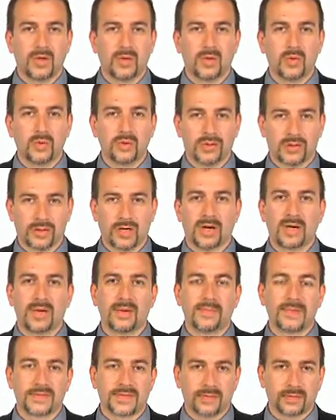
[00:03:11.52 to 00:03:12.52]
whose
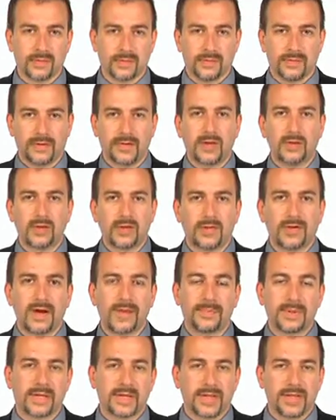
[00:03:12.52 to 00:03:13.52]
job is to review your
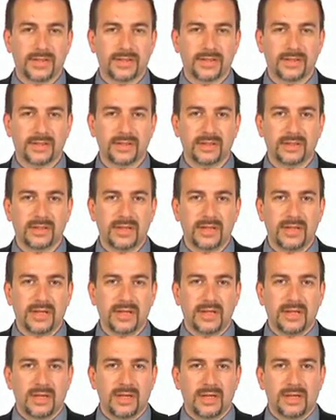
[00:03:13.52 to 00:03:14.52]
application,
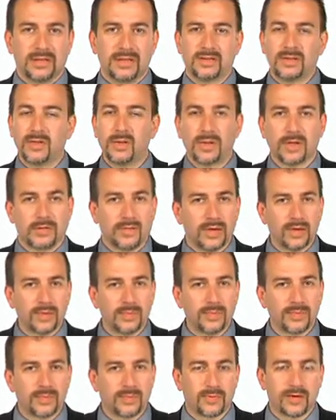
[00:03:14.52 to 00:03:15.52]
do their
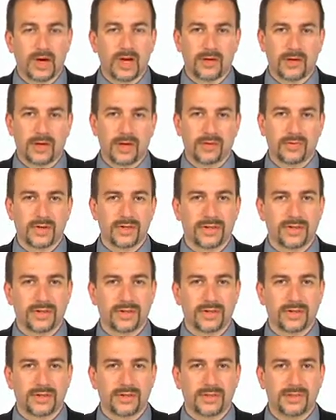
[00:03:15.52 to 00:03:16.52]
own prior art
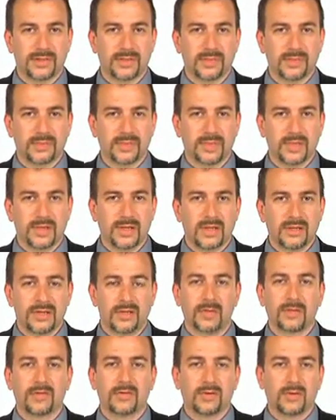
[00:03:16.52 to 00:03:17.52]
research,
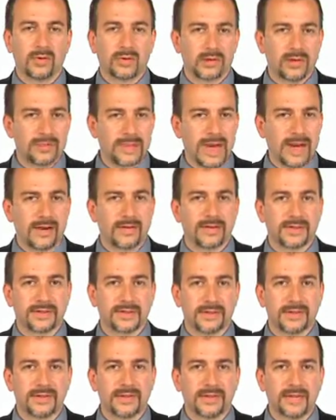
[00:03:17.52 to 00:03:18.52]
do their own
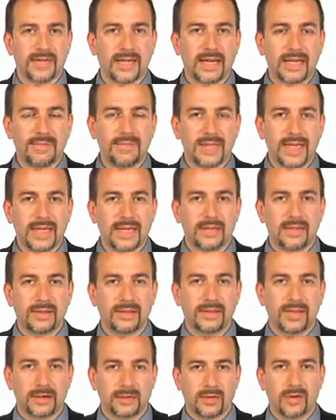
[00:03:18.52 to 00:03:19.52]
comparisons, and
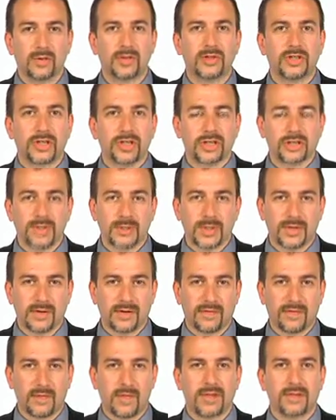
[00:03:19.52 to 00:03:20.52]
make their own judgment
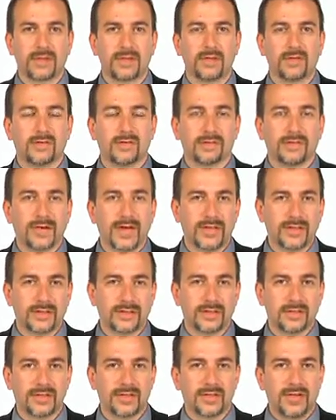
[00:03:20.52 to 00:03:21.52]
of whether your
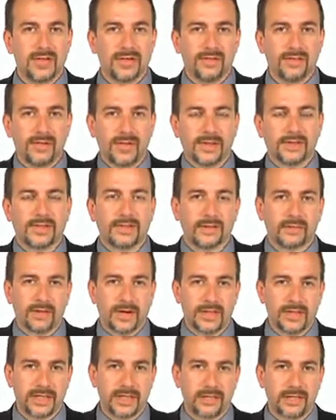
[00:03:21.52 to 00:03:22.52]
invention fits the
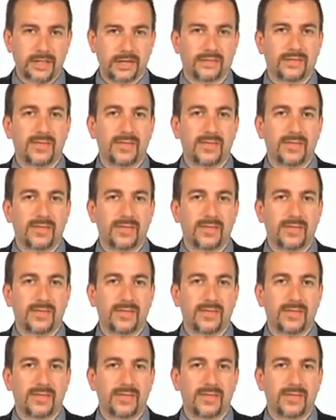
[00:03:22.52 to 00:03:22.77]
criteria